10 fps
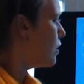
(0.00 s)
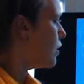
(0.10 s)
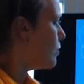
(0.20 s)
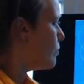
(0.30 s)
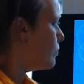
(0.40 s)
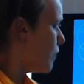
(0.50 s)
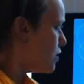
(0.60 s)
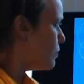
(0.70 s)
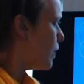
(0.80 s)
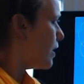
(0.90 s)
um,
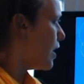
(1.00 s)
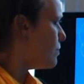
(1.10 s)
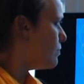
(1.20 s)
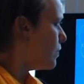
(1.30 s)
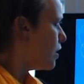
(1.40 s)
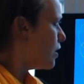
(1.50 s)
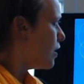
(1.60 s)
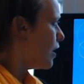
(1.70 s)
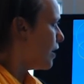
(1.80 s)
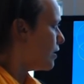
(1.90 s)
mention my name,
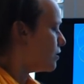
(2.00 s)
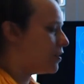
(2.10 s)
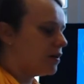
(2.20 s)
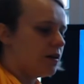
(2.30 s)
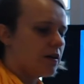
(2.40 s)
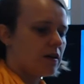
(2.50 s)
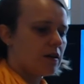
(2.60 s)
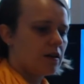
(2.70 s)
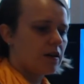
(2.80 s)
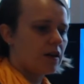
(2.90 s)
and
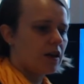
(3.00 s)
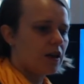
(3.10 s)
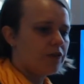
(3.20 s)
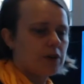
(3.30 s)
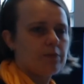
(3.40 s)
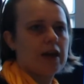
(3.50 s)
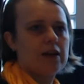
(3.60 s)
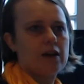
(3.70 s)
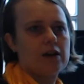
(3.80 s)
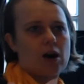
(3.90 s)
if you
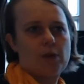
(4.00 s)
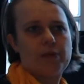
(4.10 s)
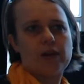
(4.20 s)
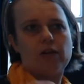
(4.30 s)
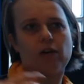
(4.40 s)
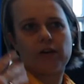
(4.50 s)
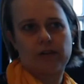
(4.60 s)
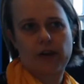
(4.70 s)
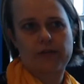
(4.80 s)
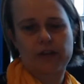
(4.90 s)
make a copy or a
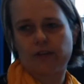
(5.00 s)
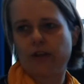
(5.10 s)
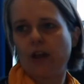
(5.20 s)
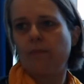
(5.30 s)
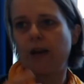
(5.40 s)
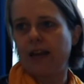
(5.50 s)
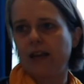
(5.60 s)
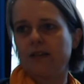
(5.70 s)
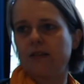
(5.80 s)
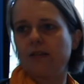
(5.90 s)
derivative,
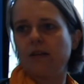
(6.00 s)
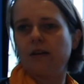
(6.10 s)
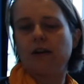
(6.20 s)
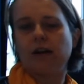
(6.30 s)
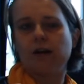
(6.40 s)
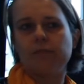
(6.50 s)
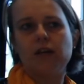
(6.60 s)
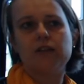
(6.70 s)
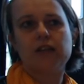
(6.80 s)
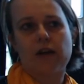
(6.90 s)
please
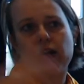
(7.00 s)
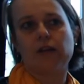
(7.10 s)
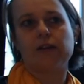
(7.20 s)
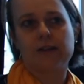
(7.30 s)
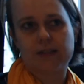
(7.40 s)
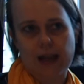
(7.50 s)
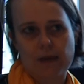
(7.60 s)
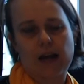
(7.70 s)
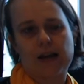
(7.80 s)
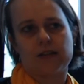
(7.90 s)
um, share it under the
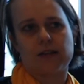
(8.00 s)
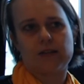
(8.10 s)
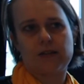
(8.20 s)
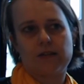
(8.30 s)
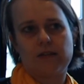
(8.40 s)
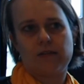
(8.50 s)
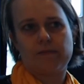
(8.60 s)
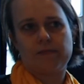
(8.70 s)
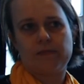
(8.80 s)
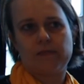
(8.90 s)
same license.
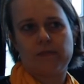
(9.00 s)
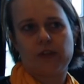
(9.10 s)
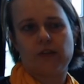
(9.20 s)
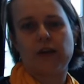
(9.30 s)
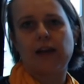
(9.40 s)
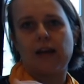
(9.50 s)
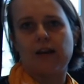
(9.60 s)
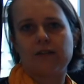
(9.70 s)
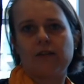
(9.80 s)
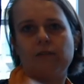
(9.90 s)
So you
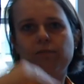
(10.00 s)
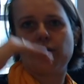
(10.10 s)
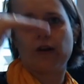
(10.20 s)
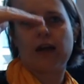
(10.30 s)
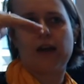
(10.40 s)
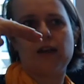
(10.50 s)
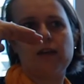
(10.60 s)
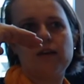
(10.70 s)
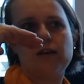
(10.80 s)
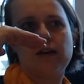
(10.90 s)
cannot put any
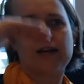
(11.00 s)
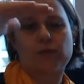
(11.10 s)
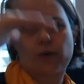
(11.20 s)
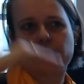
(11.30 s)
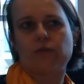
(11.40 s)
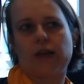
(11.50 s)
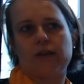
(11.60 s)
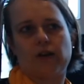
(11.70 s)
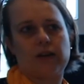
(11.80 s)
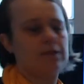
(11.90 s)
extra restraints on it.